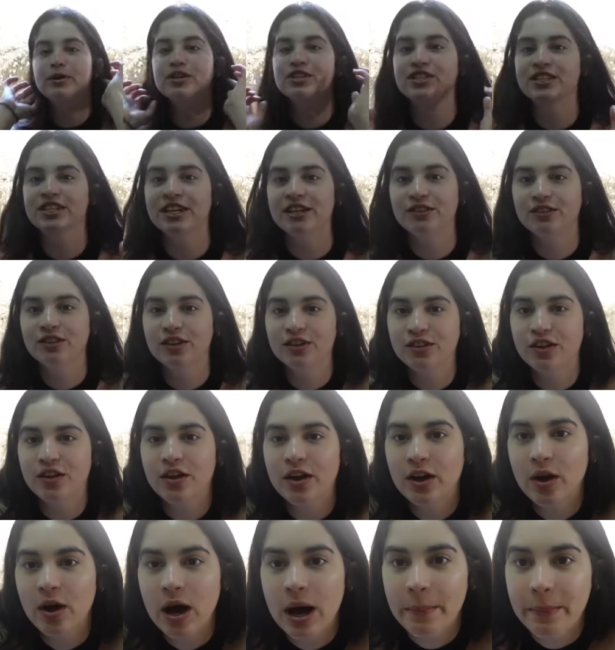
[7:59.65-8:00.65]
By the way, it's
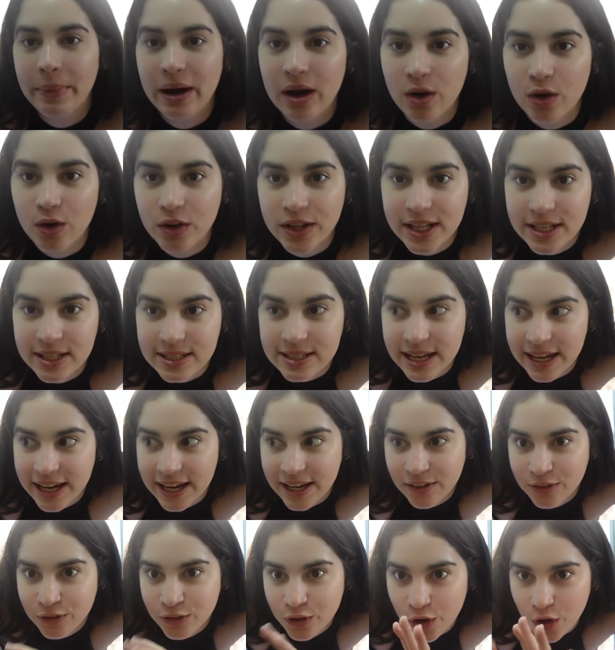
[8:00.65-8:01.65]
all the blackouts. It's every
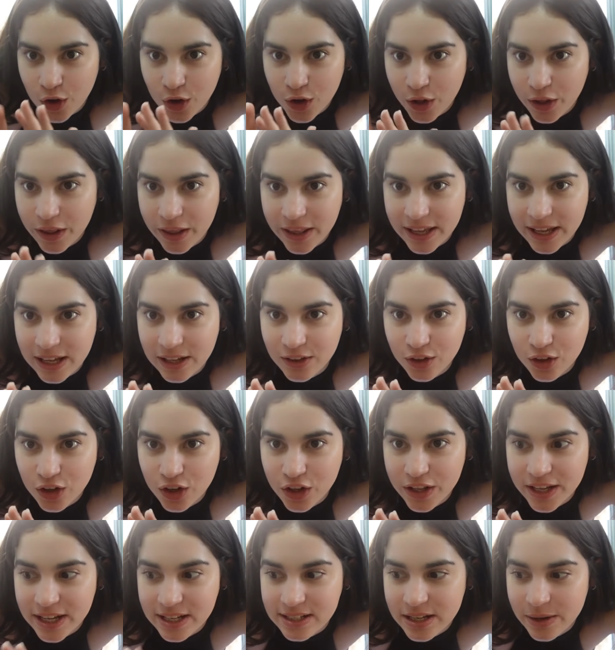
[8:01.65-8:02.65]
day. Lalo leaves
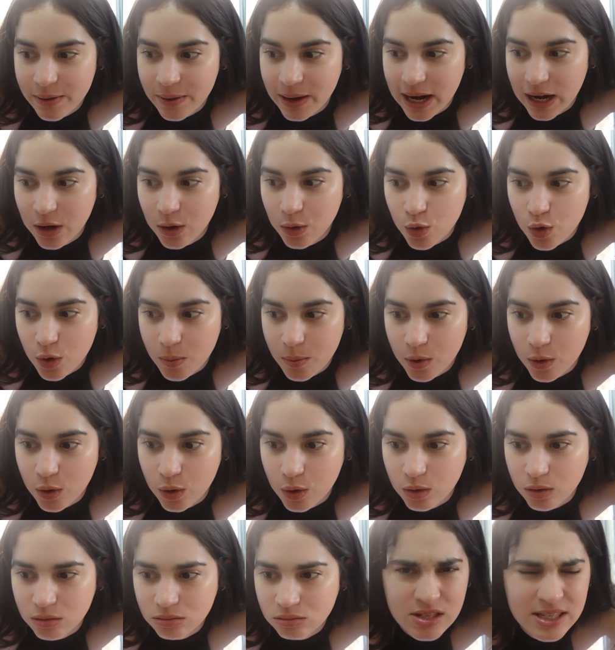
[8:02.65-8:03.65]
every day for 6
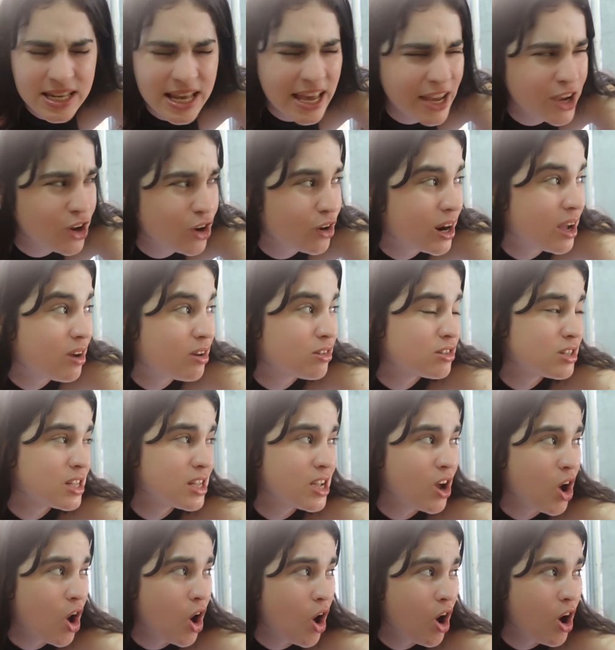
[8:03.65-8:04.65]
hours or 5
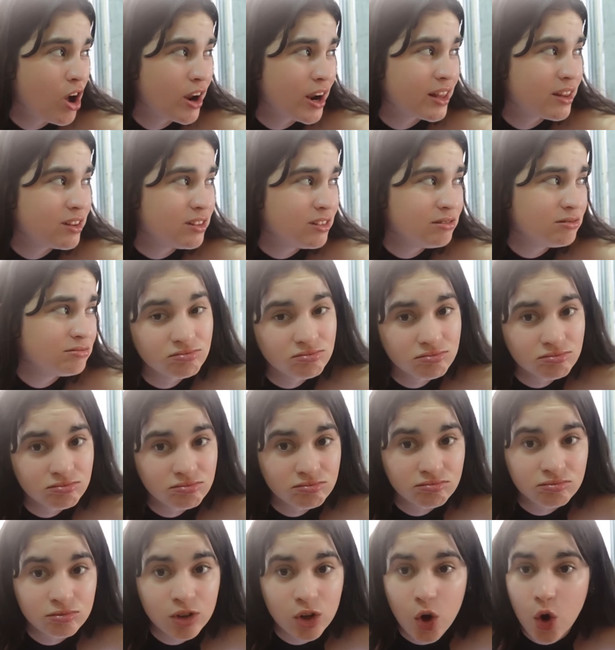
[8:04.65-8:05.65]
hours, right? Or
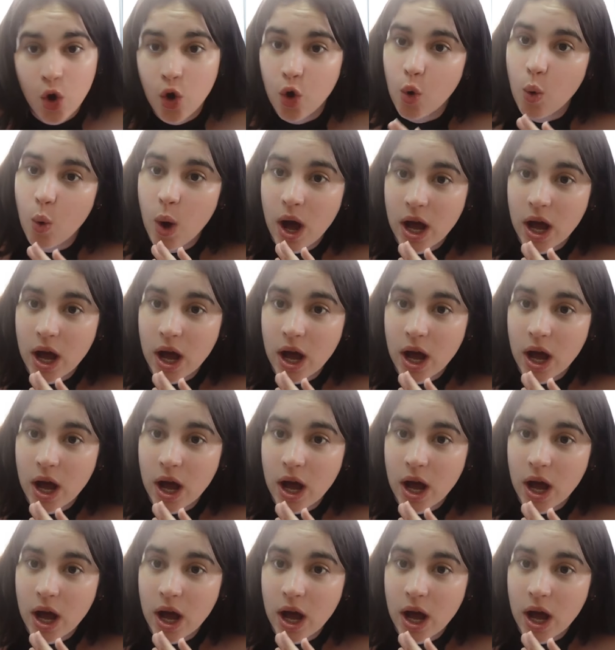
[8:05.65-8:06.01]
4.